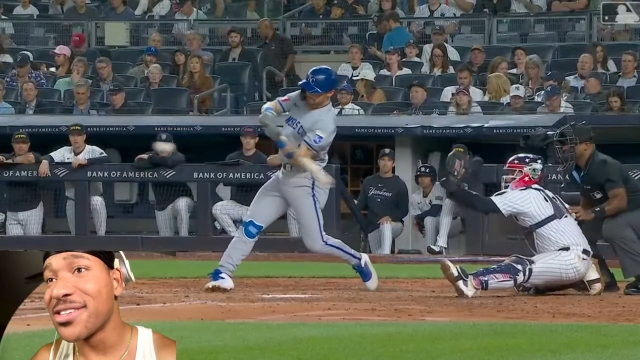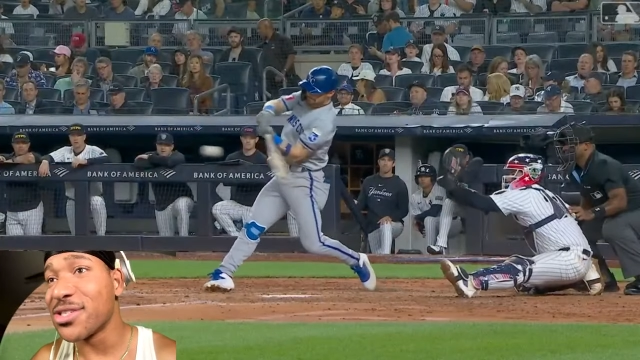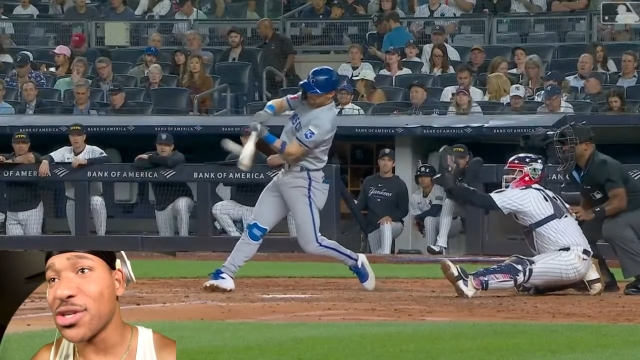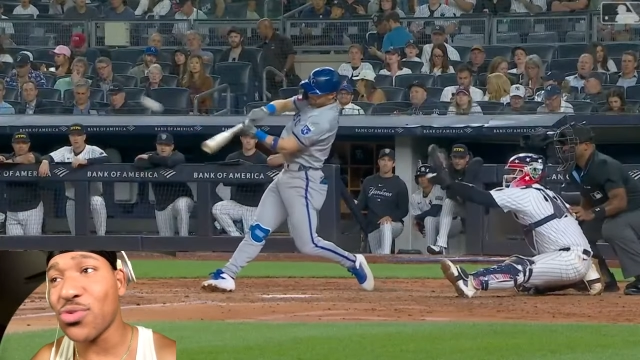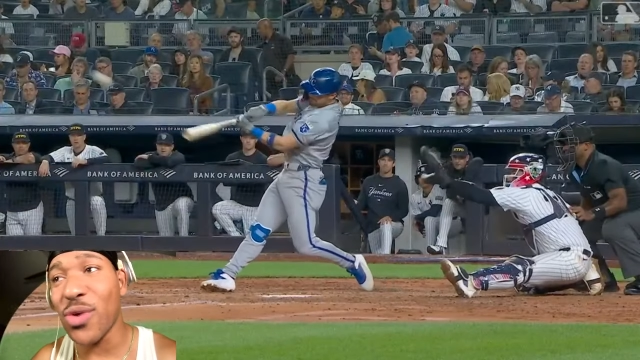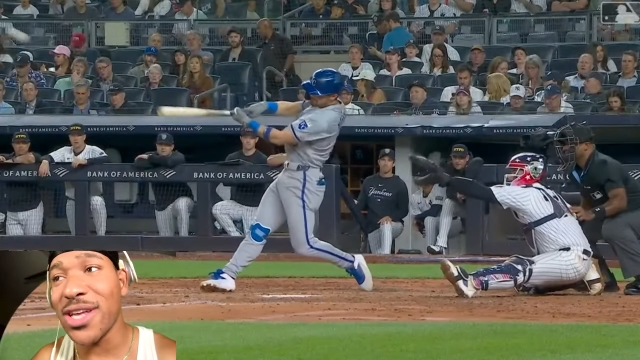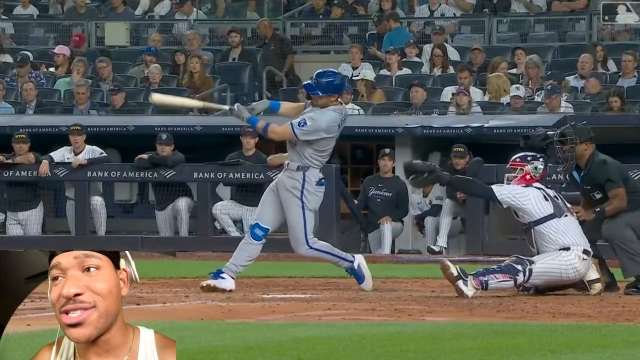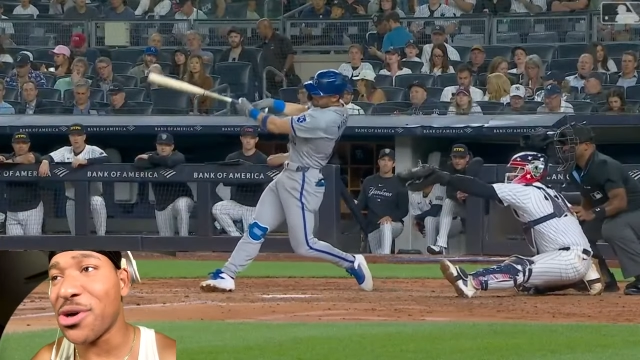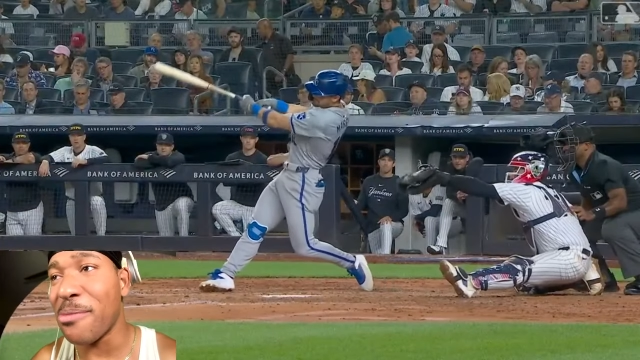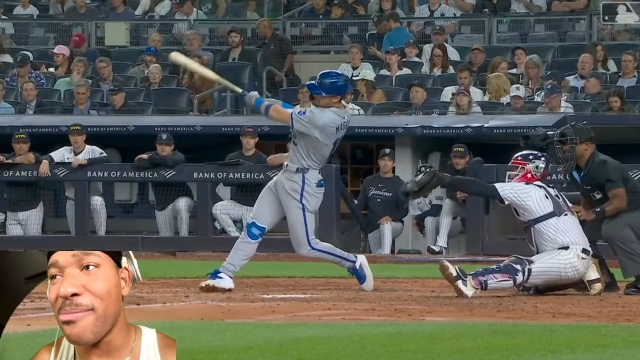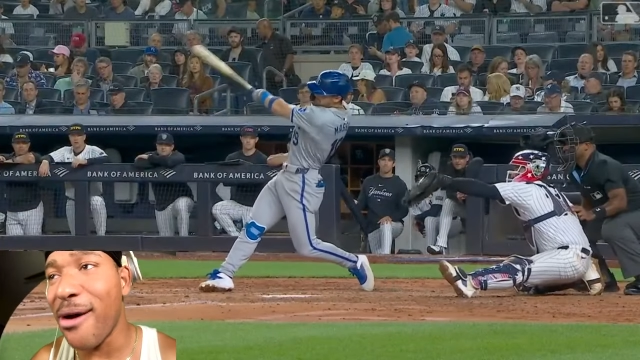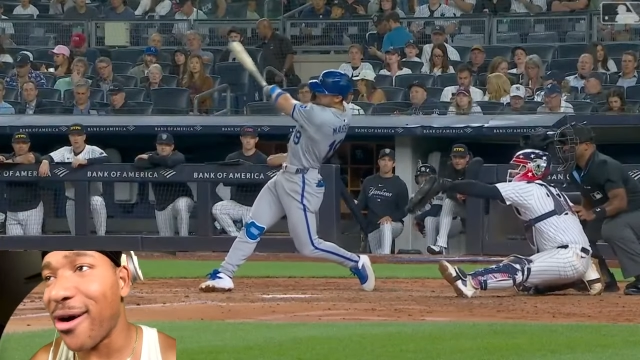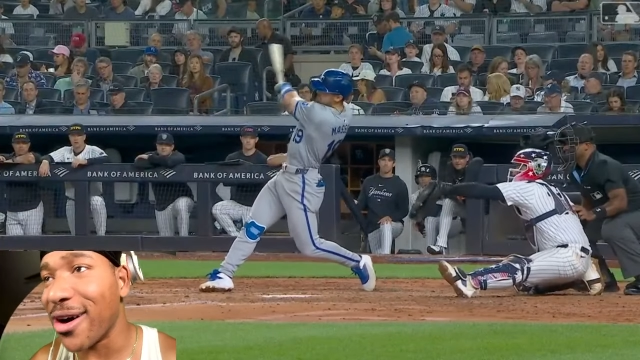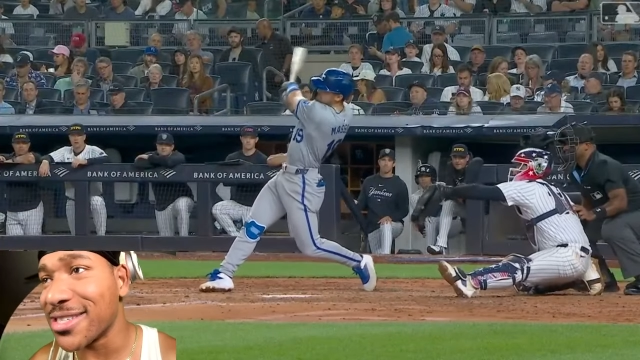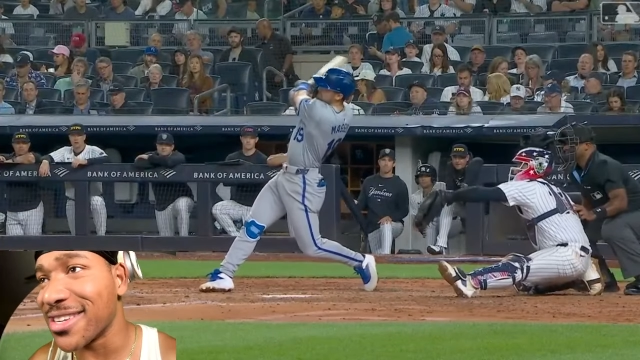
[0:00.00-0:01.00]
Just wait till
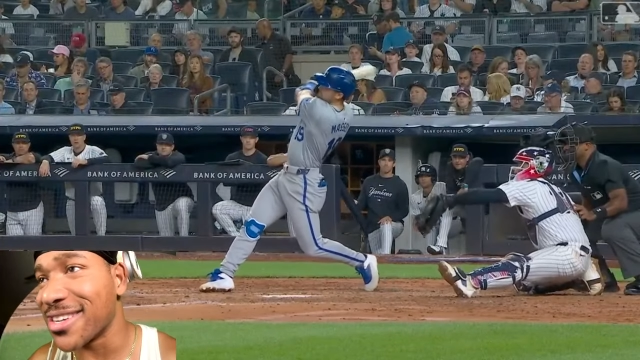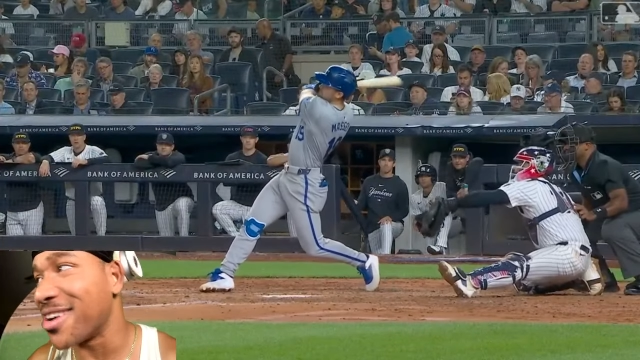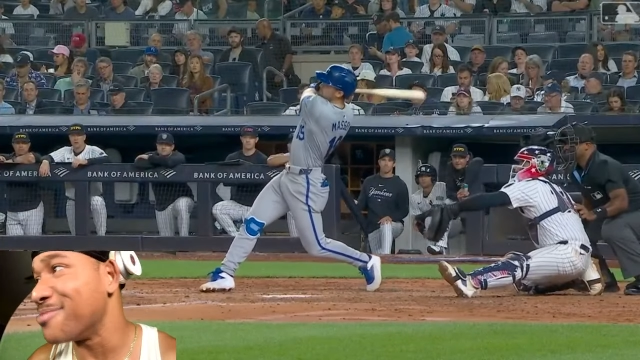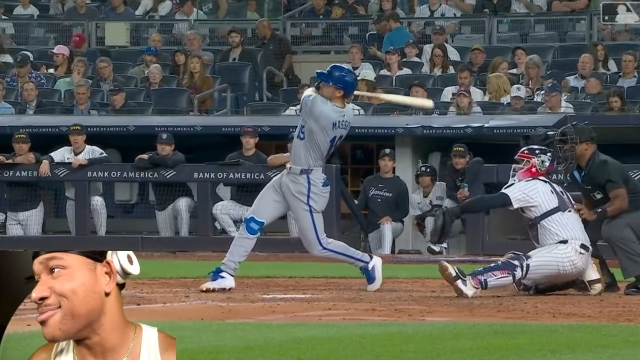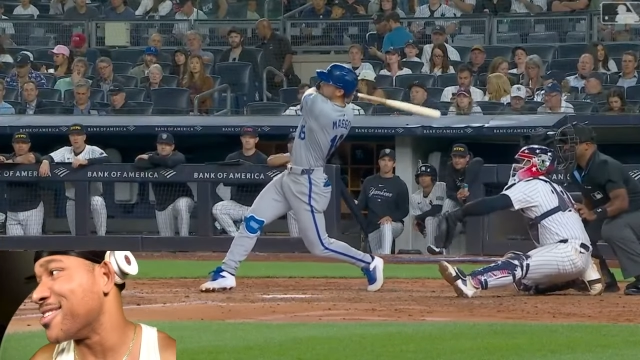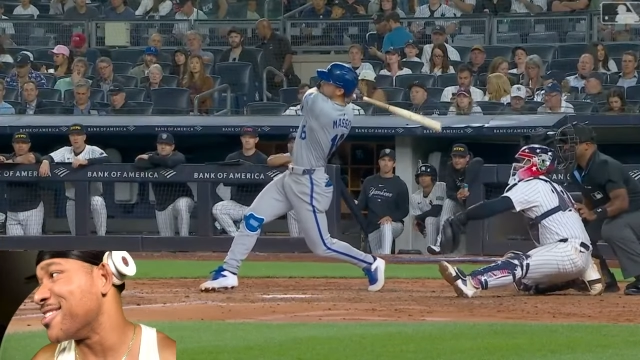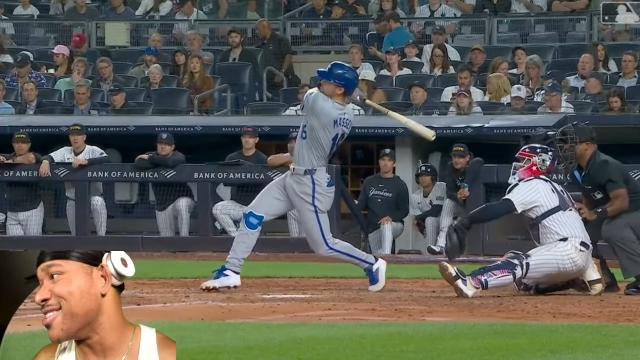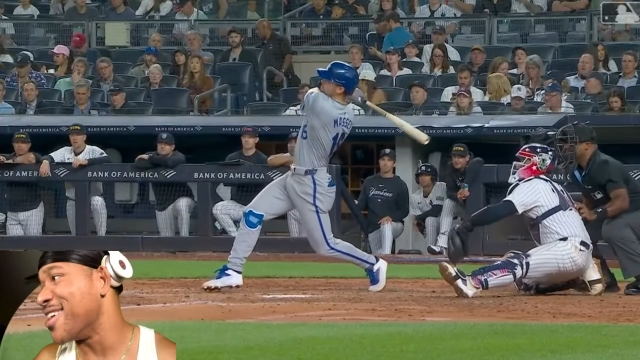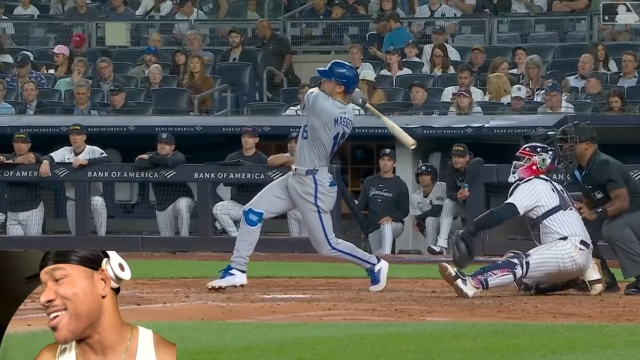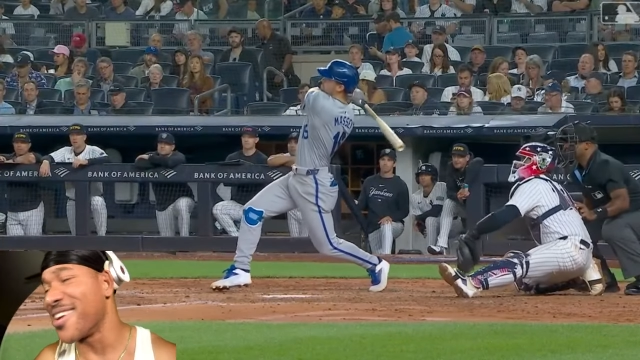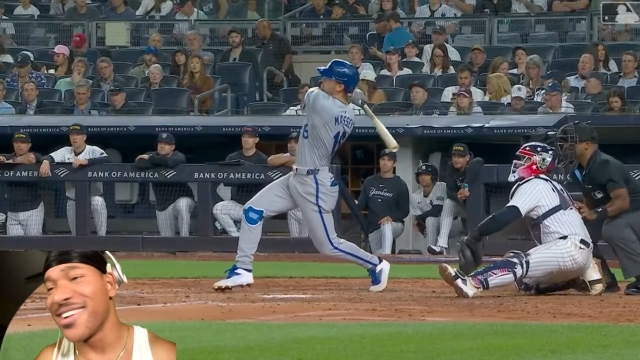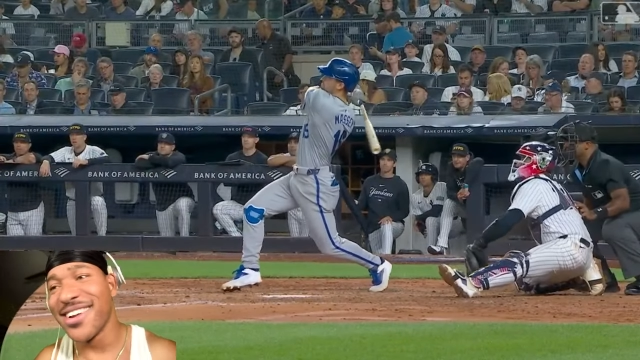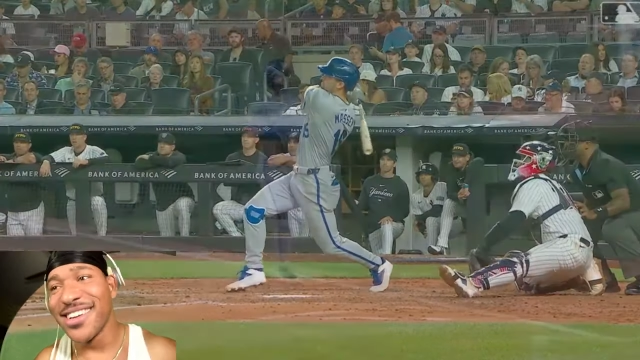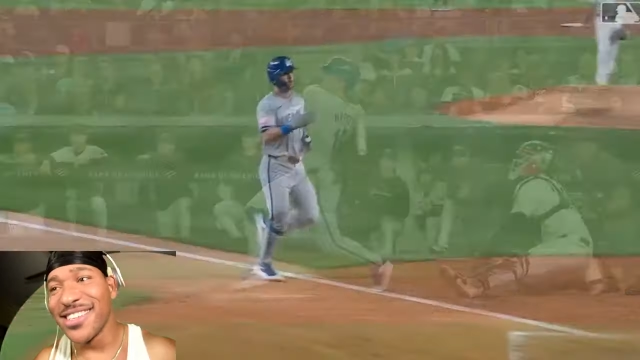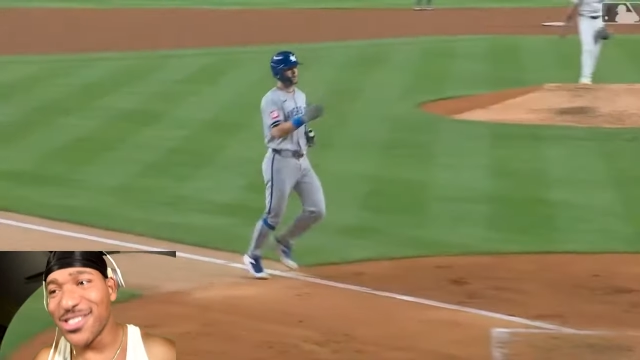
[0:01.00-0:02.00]
Boston comes in
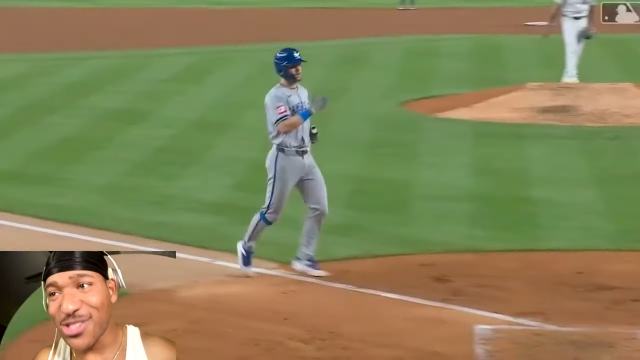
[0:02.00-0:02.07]
there.